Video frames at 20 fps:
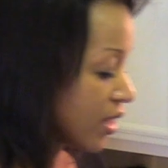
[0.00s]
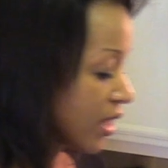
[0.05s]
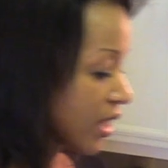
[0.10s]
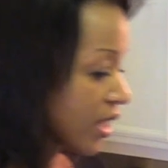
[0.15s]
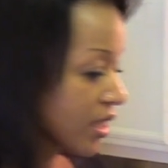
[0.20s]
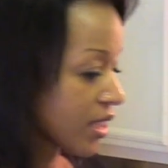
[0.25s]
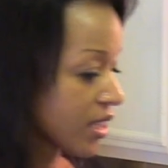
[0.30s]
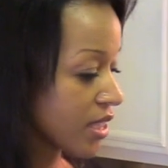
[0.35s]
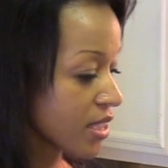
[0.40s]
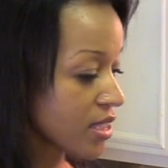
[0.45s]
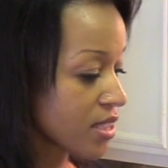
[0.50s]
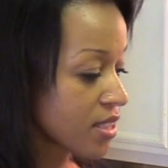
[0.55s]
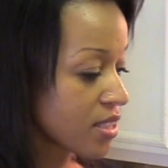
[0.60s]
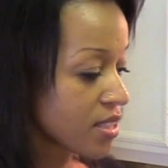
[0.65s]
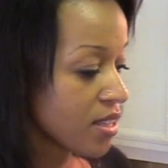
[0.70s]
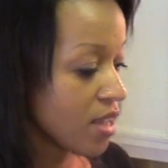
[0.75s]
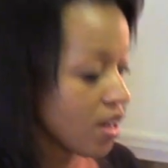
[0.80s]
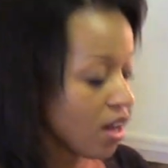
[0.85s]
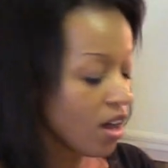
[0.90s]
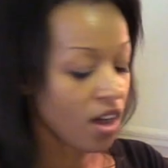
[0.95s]
Look at this,
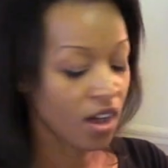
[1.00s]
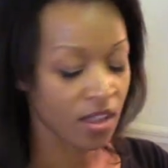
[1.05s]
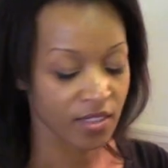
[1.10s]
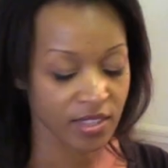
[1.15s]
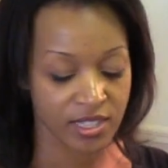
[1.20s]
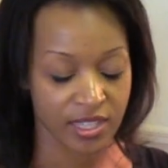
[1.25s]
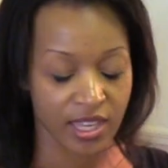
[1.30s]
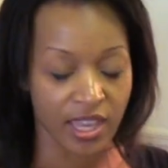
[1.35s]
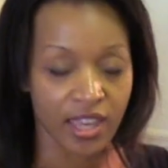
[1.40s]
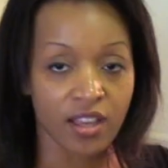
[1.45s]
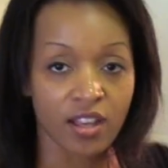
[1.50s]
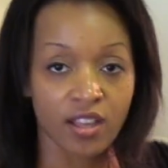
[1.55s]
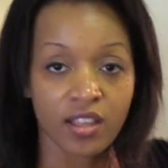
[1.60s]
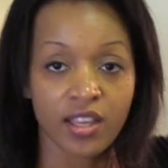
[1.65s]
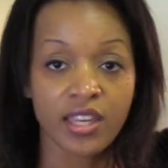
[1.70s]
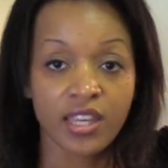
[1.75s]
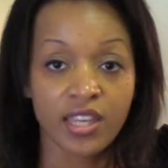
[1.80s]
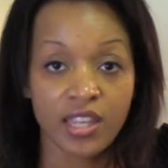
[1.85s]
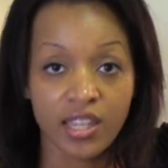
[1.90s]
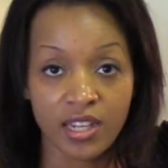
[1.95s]
all this
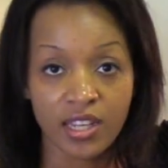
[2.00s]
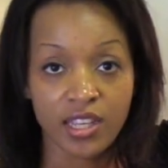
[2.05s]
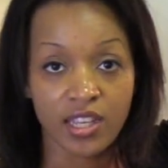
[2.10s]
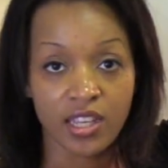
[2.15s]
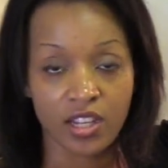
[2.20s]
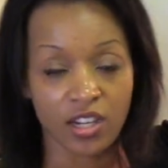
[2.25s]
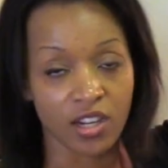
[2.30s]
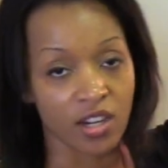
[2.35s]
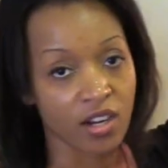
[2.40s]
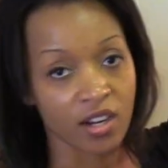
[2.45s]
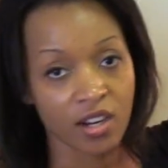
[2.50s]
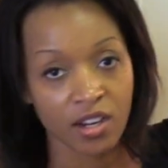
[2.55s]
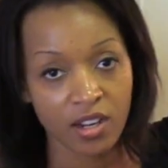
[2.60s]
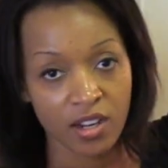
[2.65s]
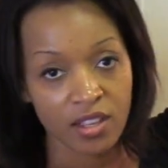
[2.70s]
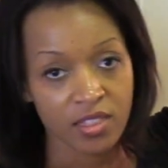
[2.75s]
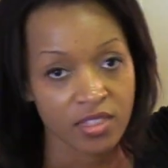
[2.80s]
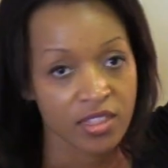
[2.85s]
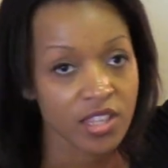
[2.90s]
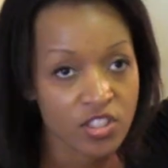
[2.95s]
kale in here.
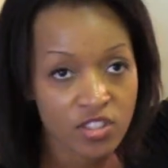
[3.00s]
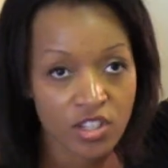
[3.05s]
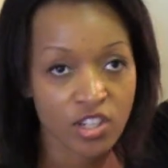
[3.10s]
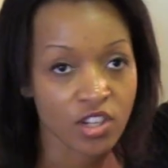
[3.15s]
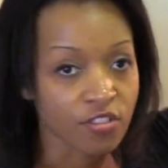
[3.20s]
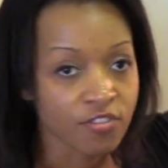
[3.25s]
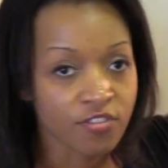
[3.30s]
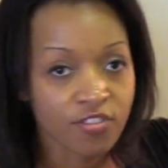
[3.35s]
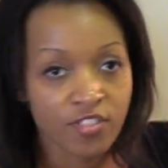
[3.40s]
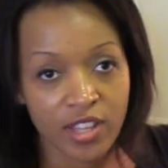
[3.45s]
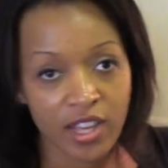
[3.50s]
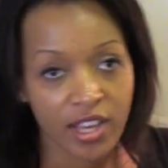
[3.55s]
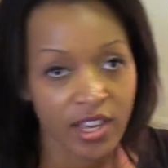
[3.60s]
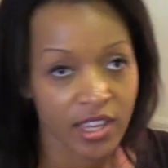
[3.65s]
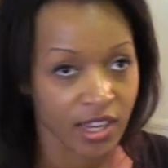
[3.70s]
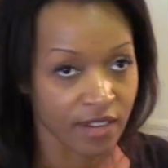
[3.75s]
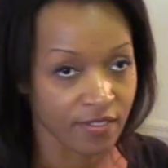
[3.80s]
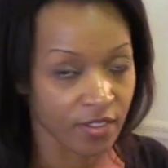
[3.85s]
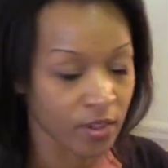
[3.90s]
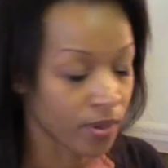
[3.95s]
Things are gonna go
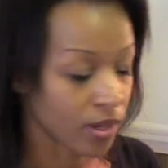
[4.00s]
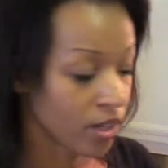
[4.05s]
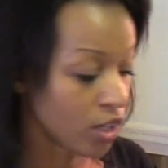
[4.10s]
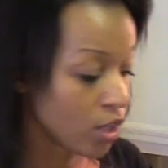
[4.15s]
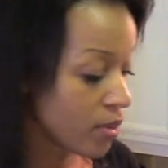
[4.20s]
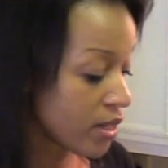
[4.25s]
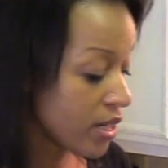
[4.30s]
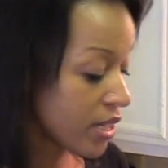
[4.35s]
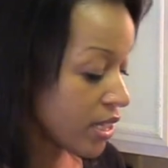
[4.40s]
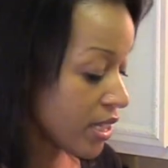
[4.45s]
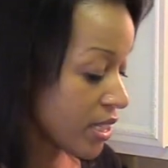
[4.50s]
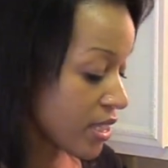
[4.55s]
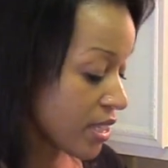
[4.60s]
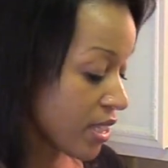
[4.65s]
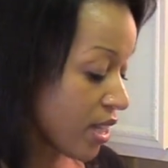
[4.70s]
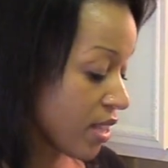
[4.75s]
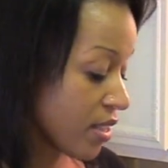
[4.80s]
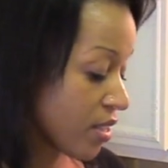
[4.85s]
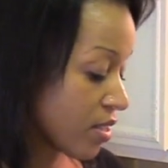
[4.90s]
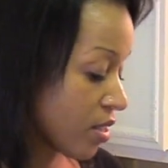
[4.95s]
flying everywhere. No one needs
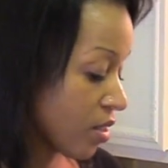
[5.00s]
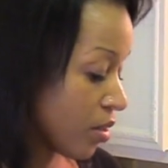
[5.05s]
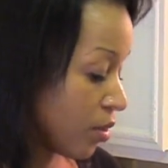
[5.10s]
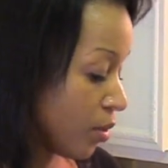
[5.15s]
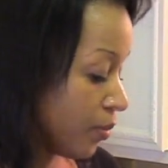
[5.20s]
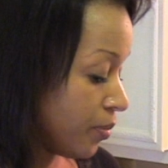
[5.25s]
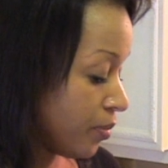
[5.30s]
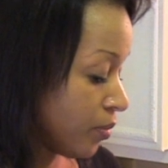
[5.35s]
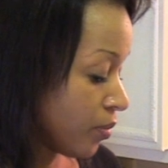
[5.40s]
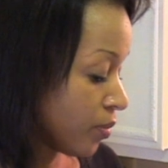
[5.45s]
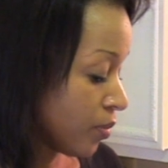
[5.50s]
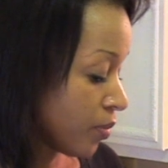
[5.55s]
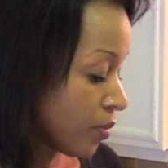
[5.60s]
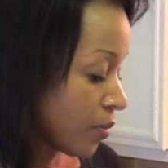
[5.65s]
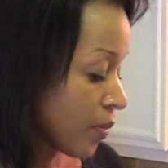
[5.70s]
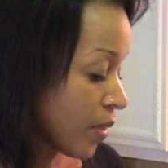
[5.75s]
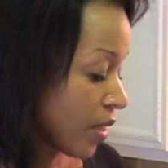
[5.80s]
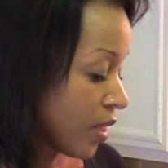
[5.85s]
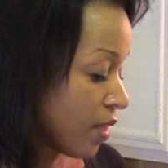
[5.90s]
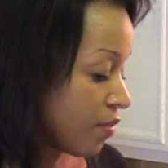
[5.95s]
that. So
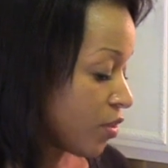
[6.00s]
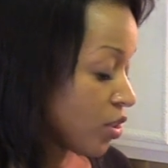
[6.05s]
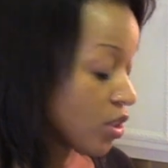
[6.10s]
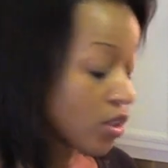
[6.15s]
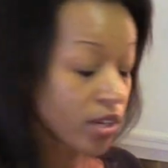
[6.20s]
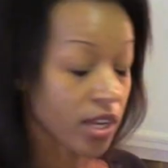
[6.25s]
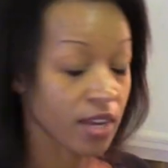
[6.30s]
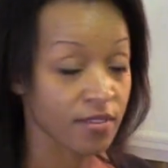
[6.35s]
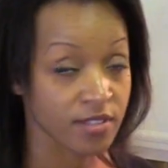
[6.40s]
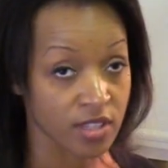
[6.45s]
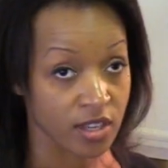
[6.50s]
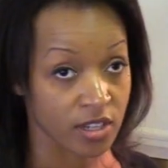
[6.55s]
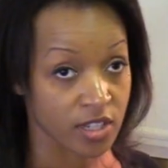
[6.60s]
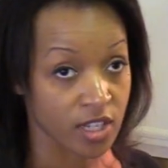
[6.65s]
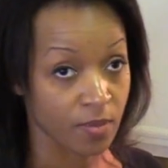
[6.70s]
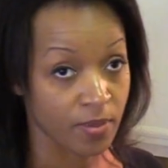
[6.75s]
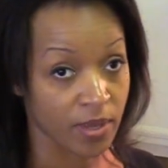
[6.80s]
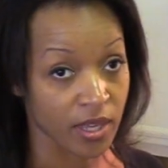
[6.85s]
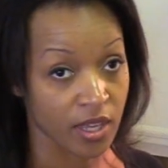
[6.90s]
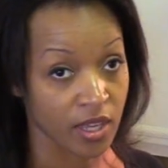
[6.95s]
if you don't have a
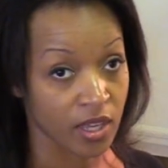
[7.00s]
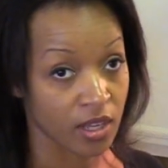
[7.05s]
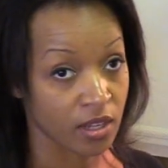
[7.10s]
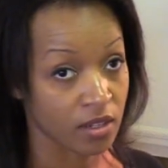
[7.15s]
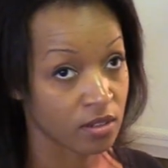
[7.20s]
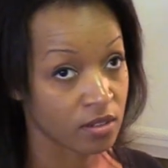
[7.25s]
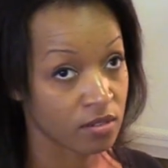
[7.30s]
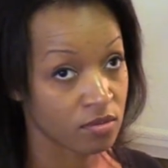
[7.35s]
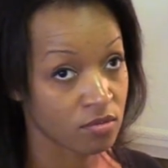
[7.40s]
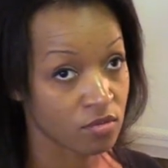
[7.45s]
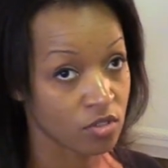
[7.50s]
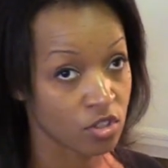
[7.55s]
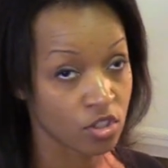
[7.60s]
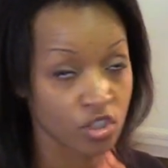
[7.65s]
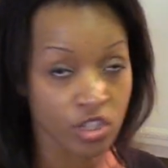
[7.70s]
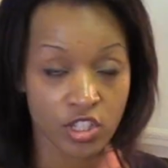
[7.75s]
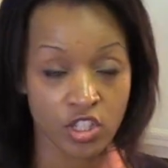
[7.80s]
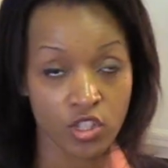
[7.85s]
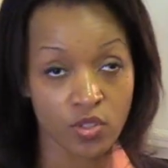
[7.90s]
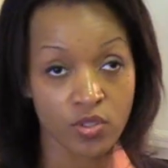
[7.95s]
saute pan,
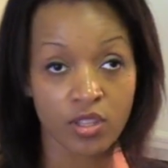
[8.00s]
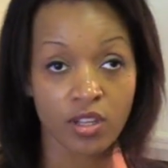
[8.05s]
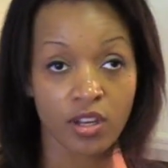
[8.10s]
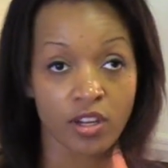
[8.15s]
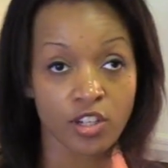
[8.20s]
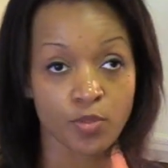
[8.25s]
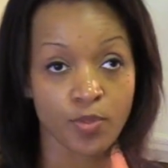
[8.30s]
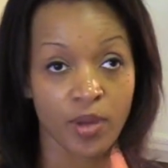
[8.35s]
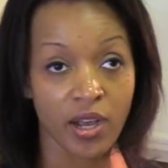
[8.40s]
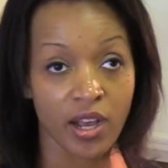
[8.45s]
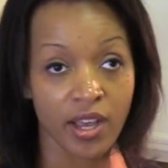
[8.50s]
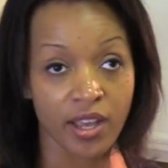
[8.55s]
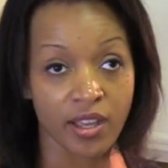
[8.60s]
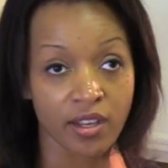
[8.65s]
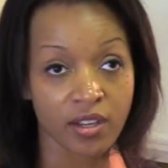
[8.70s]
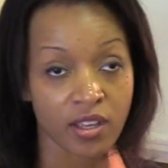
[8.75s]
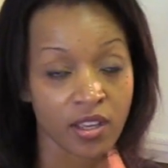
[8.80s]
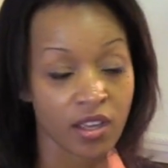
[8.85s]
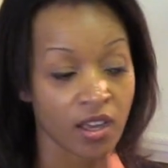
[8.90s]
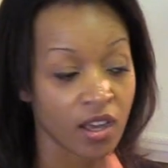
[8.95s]
just use a large
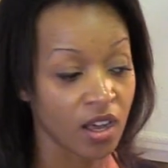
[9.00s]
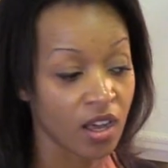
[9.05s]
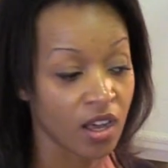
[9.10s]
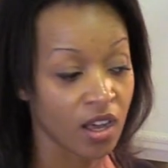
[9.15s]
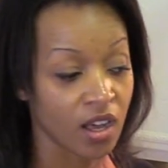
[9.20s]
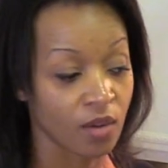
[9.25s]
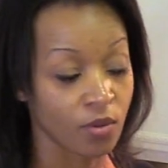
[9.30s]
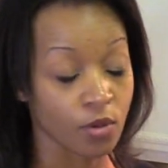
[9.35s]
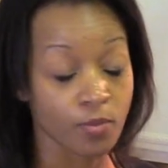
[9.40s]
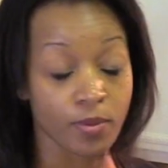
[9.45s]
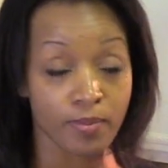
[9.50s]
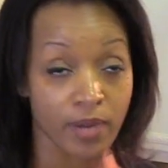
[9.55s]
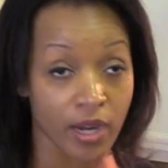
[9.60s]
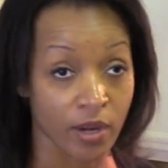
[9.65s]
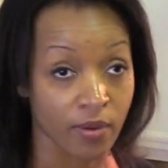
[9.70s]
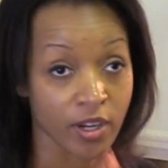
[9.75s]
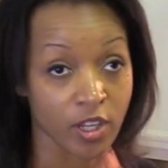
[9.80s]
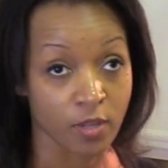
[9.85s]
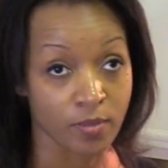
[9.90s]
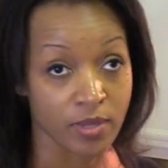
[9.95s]
pot, would be
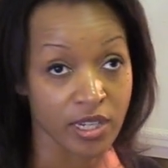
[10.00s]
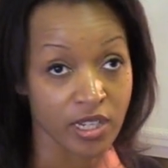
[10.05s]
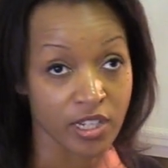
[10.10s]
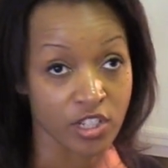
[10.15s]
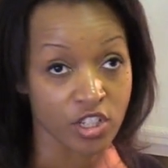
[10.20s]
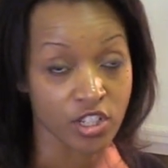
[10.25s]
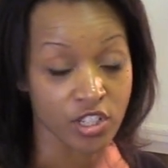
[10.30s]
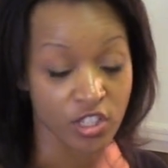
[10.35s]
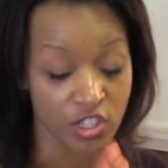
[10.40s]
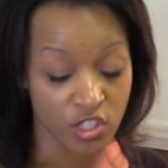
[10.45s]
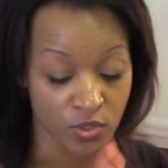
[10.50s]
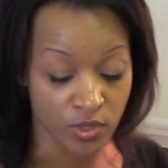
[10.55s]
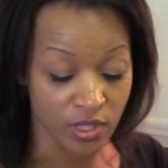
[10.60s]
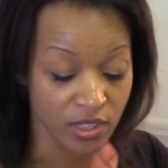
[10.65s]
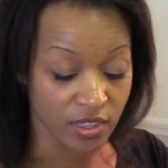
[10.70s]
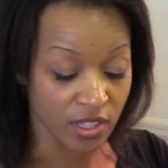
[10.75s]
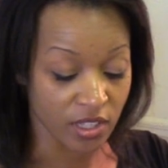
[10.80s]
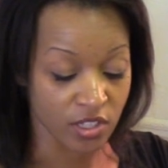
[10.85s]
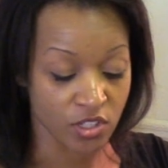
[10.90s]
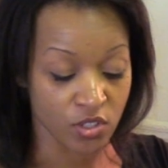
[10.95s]
my recommendation so
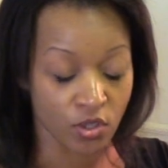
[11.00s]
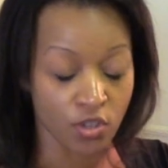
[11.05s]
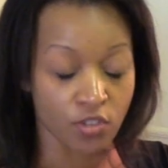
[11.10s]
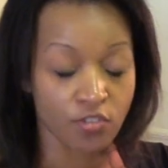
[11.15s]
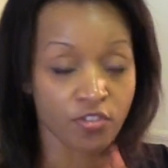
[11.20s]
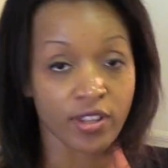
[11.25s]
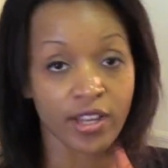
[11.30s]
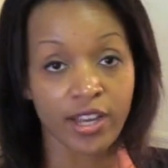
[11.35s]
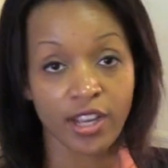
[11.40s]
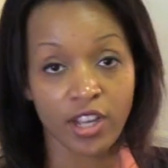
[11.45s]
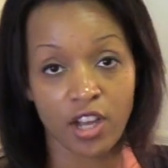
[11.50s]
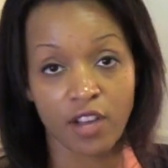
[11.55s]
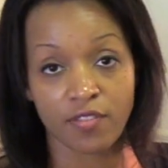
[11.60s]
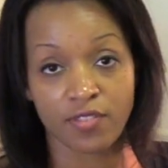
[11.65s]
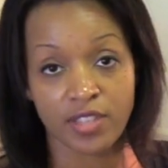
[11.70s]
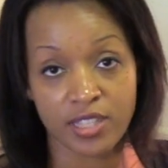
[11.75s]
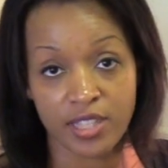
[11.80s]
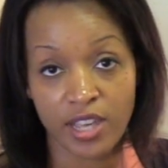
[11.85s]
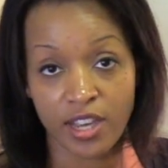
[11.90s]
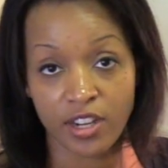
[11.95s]
that things don't go flying
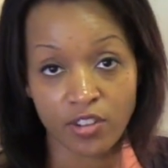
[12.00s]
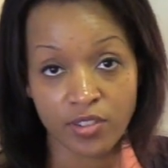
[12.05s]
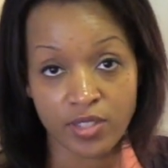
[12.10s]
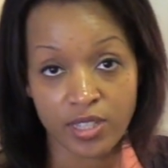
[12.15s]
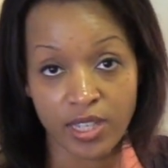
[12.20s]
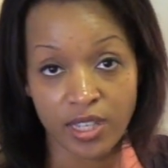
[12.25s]
off the side of your